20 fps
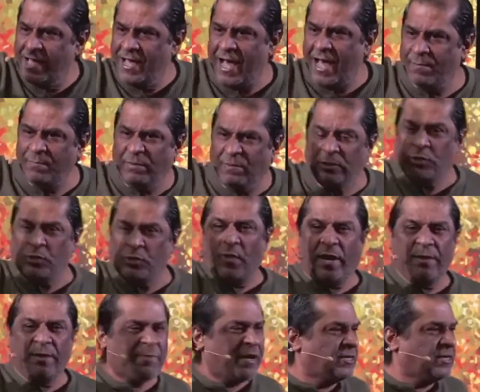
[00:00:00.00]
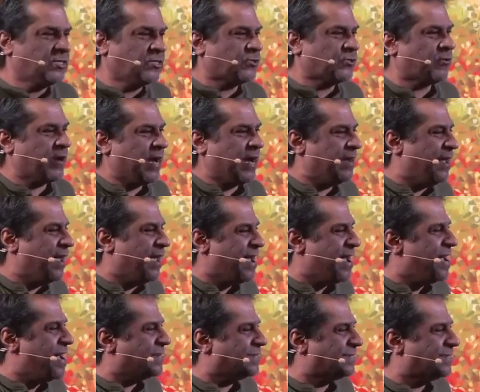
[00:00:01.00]
I'm enjoying my straight
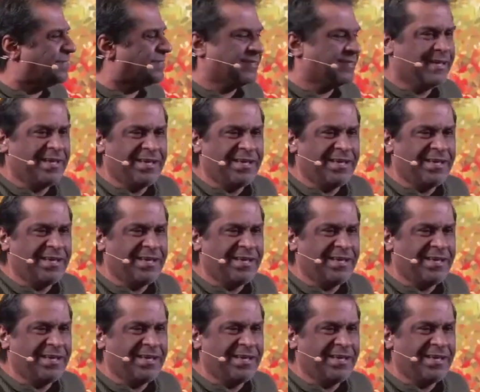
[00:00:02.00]
A's.